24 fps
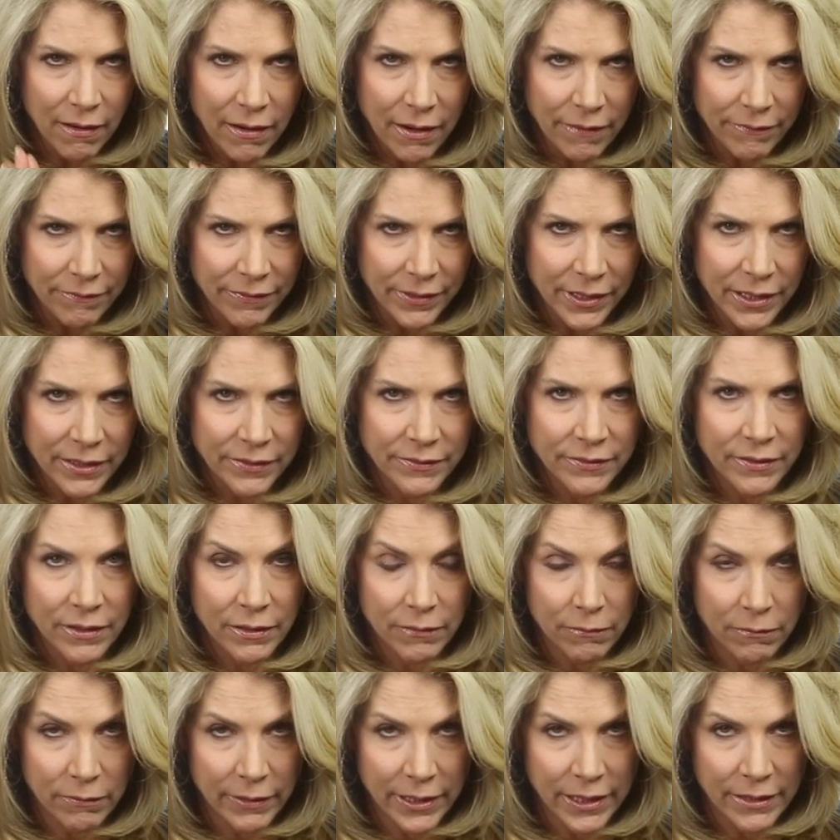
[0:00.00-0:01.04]
obvious
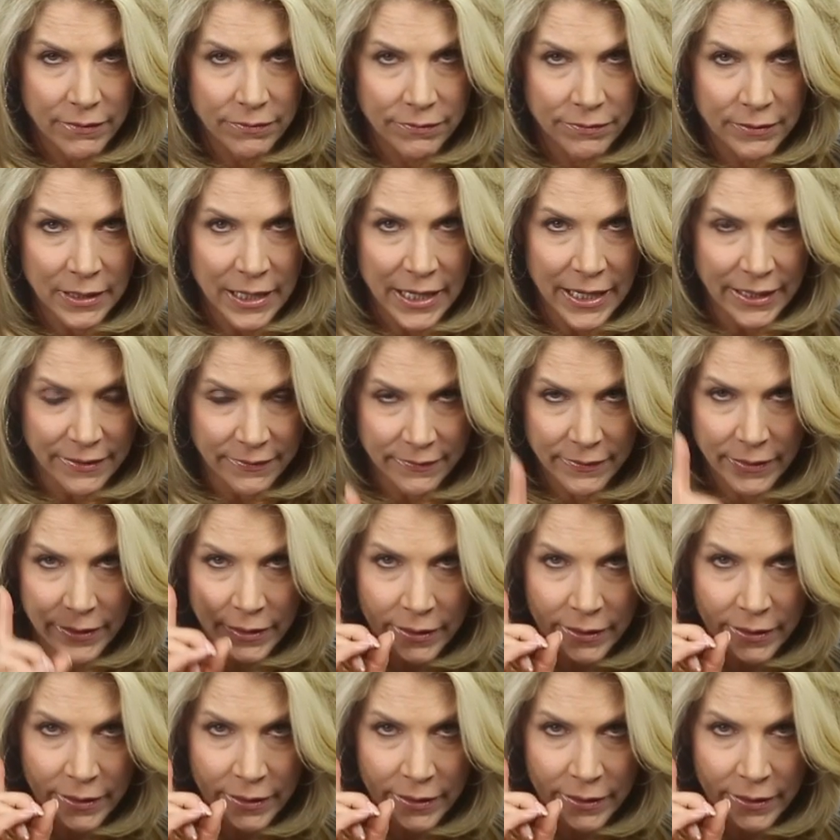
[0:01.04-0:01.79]
red flags.